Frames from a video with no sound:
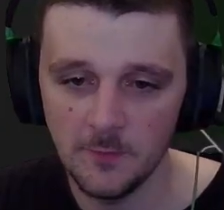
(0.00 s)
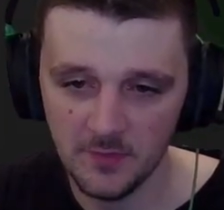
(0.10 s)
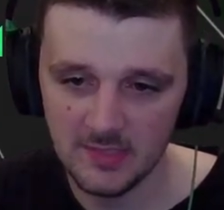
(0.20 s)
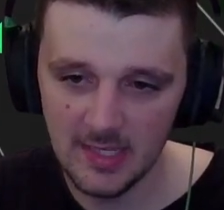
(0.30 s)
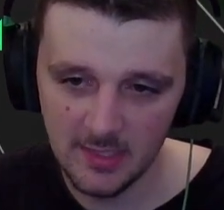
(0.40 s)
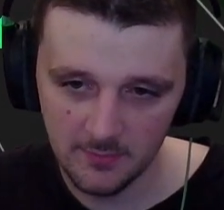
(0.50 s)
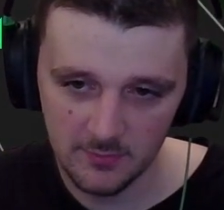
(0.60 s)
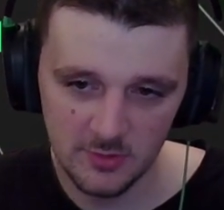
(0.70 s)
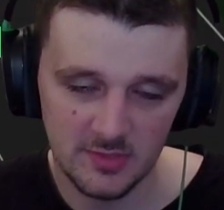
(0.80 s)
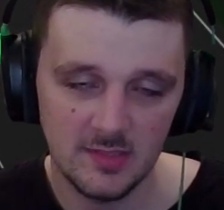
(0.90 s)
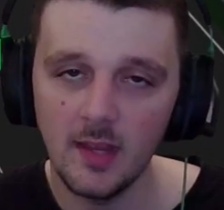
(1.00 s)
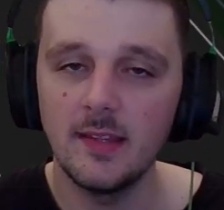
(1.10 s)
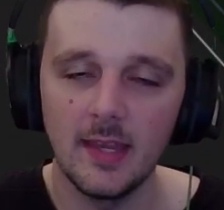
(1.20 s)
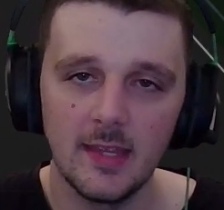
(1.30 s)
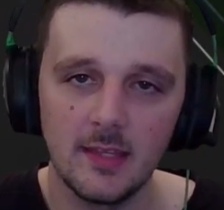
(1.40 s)
for the sake of just
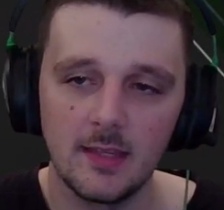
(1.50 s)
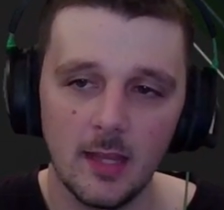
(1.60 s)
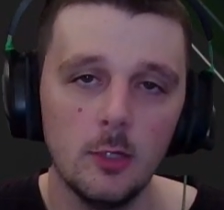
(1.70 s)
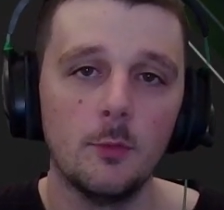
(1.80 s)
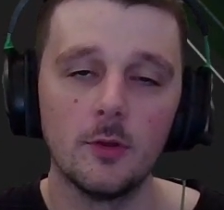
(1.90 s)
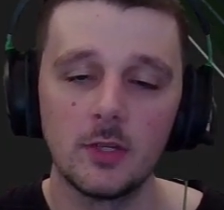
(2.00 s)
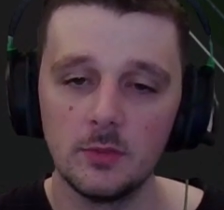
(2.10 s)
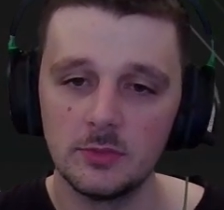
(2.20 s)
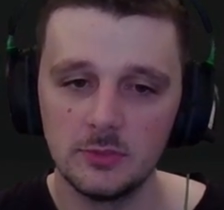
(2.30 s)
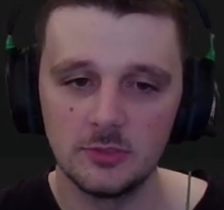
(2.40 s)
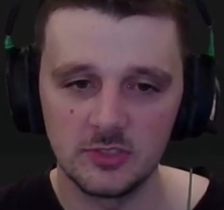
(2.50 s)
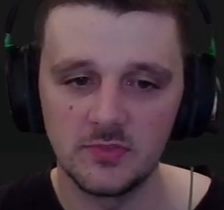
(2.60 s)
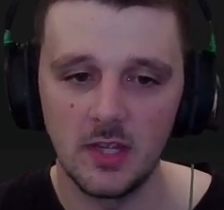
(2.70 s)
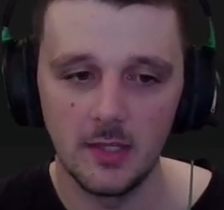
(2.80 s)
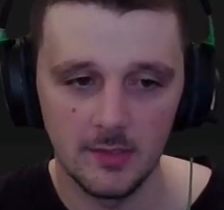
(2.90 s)
10k, Kyle Walker will do just
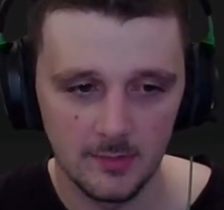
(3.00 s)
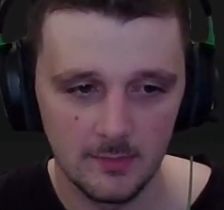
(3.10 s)
fine.